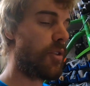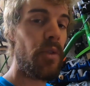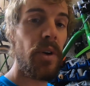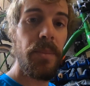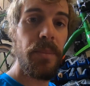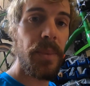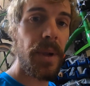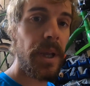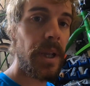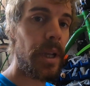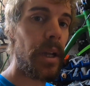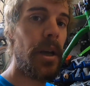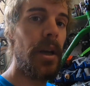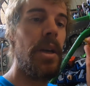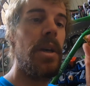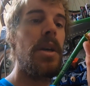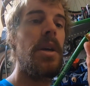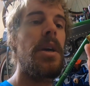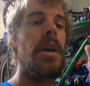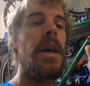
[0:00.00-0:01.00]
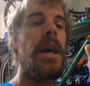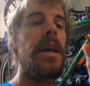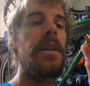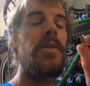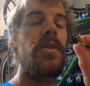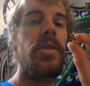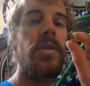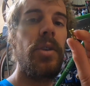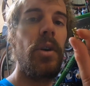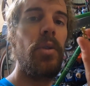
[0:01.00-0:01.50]
crimping
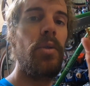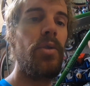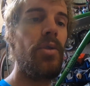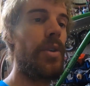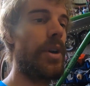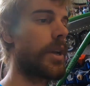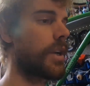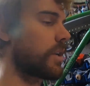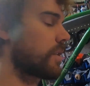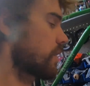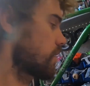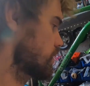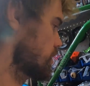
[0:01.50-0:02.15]
and soldering the